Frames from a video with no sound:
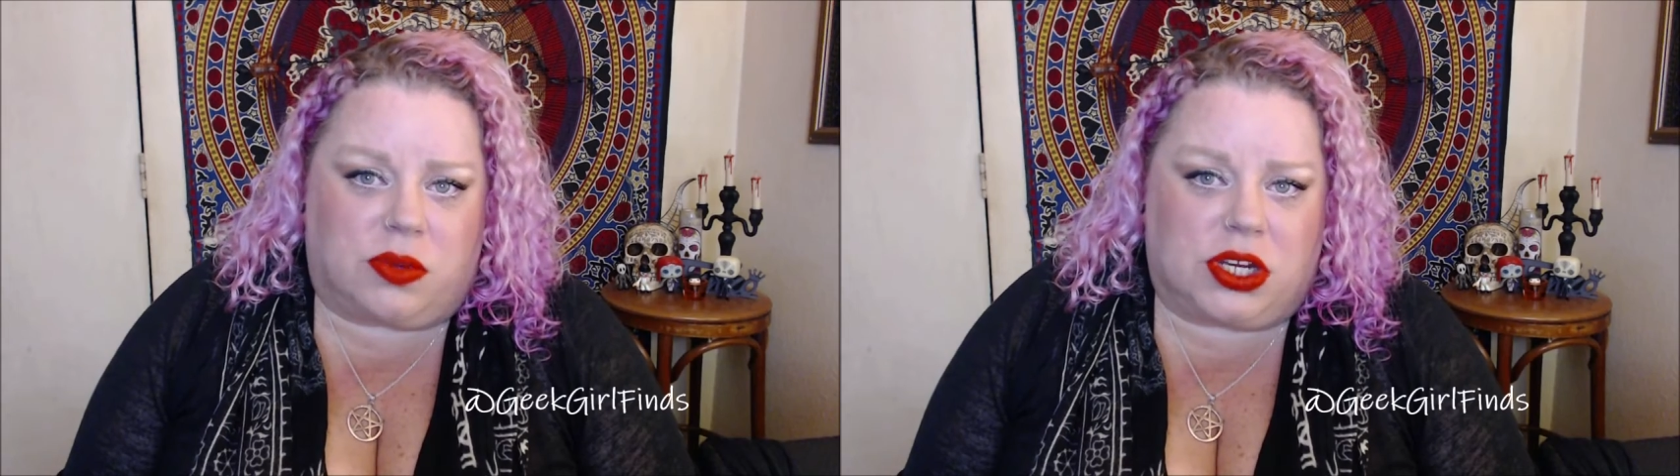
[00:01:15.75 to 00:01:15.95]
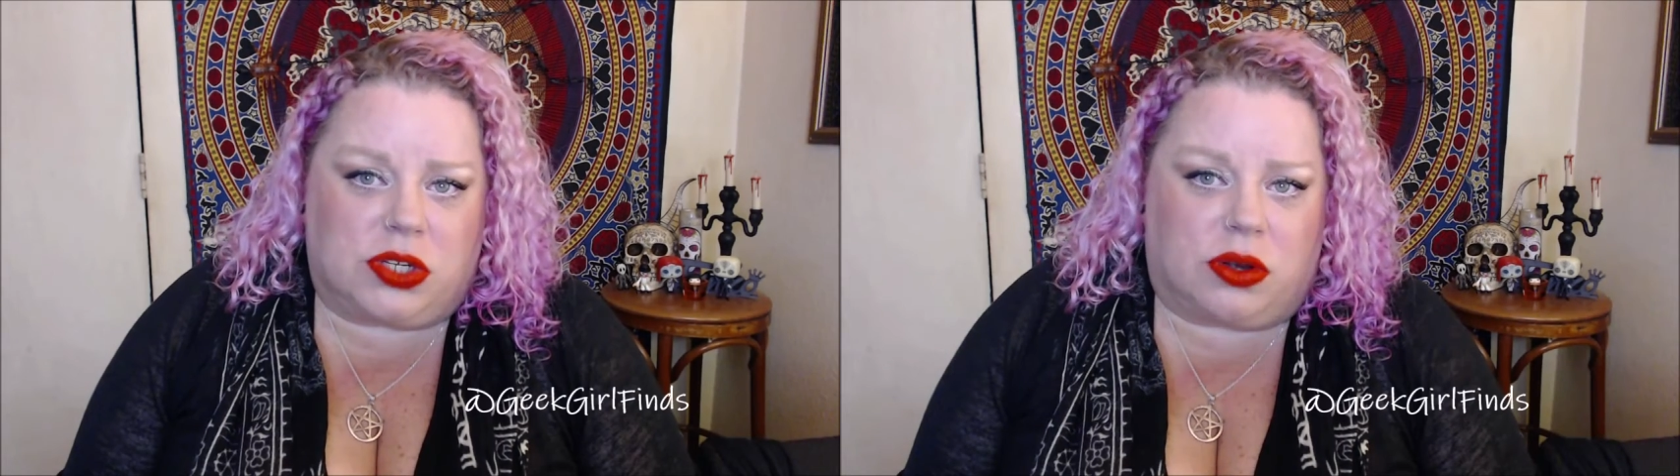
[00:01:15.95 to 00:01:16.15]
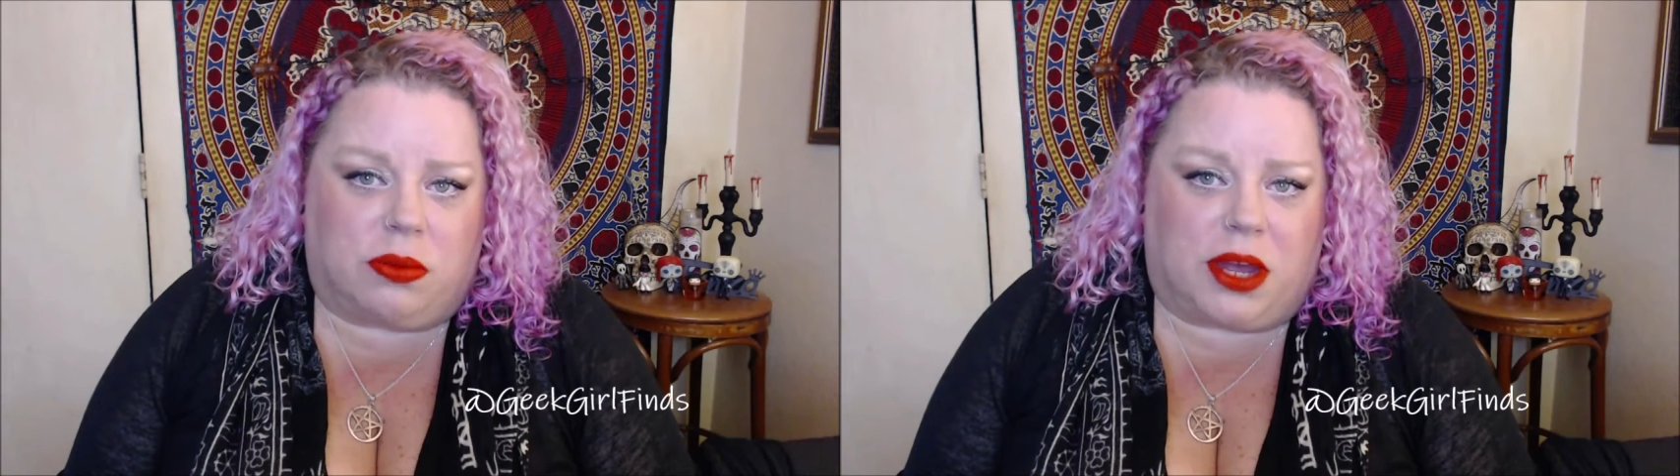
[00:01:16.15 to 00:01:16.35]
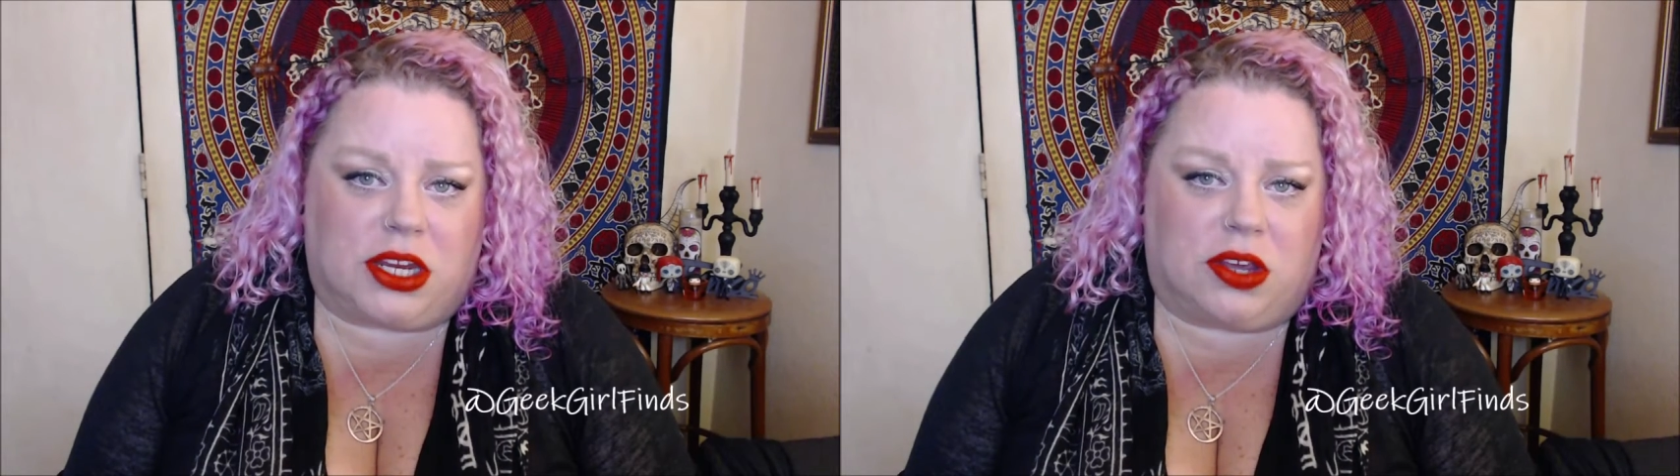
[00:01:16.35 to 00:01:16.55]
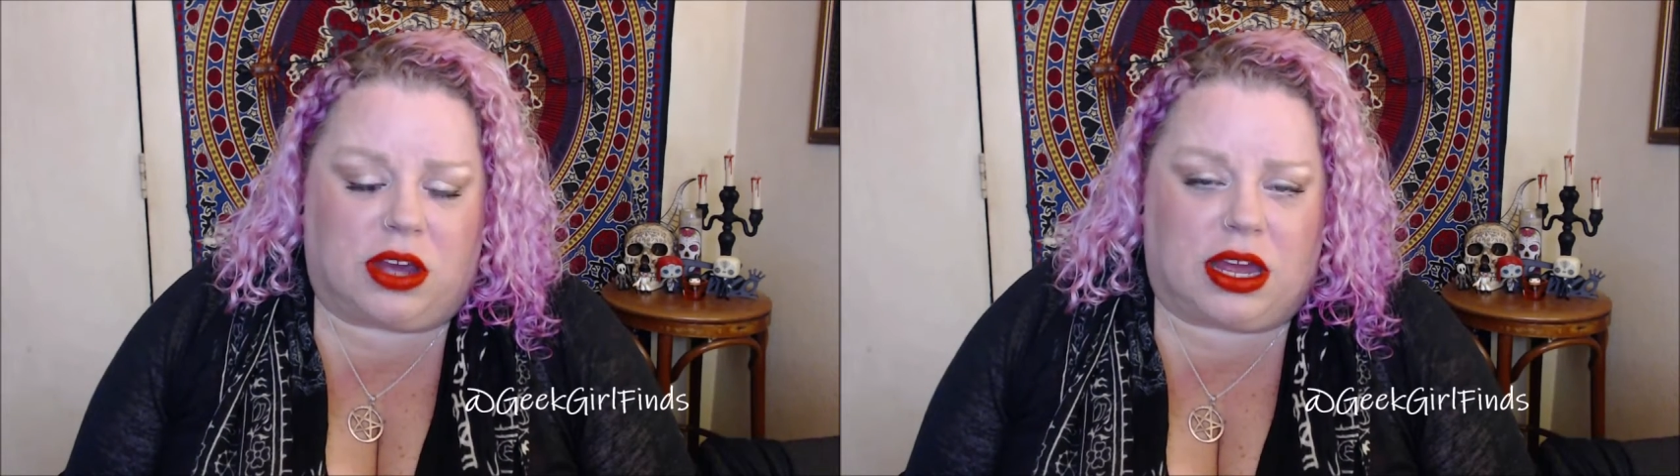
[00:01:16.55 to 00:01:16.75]
wanted to remind
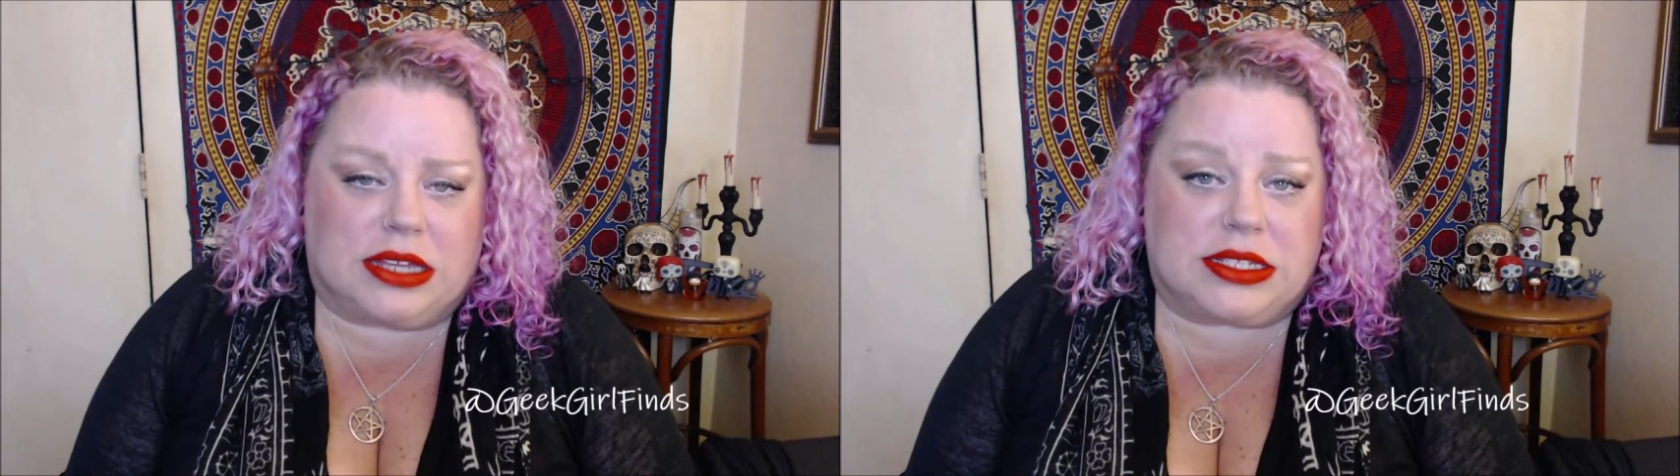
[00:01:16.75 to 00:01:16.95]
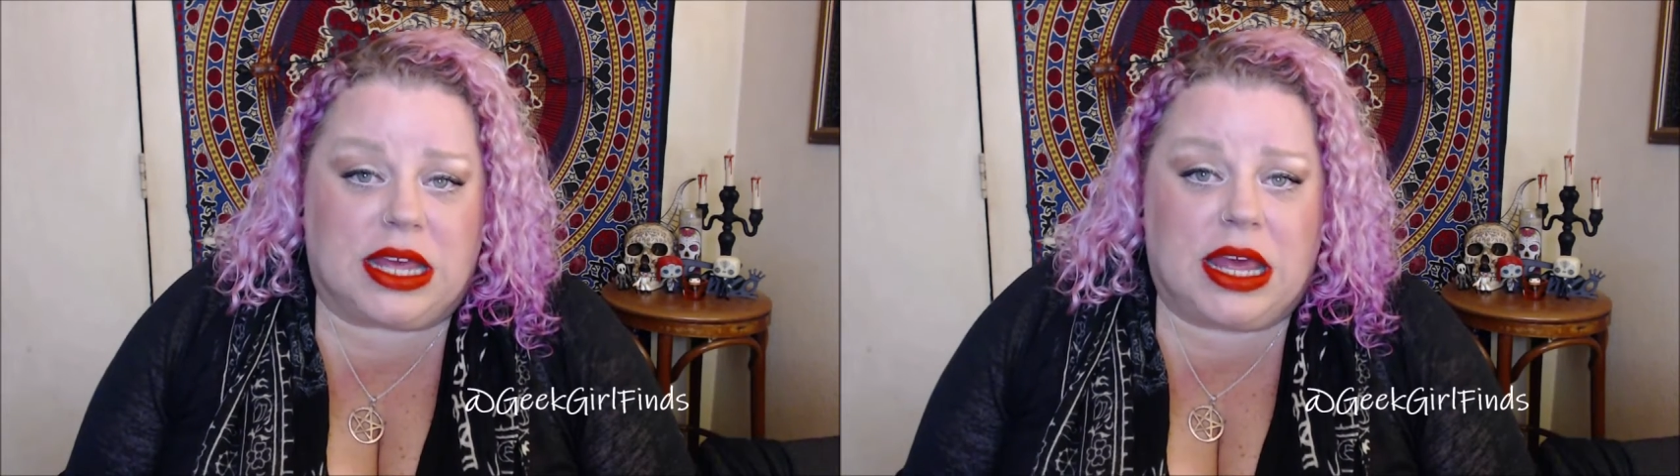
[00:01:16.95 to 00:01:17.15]
you guys